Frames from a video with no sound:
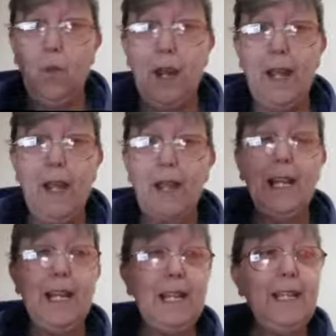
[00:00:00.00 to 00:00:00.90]
Where
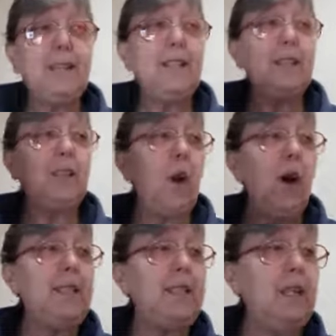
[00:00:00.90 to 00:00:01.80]
is this
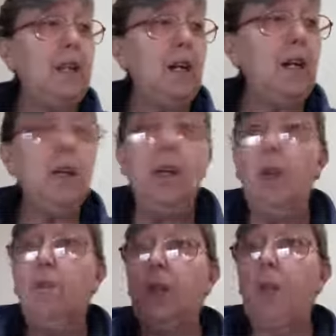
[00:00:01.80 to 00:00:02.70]
idea
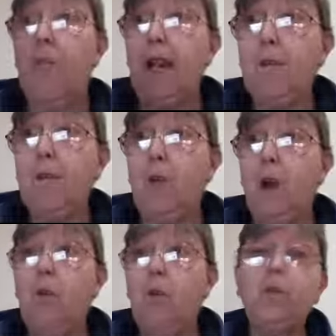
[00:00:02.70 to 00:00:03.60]
that a
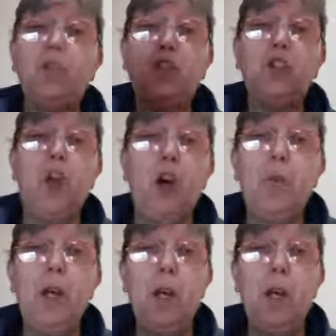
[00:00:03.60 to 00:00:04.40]
pedophile will stop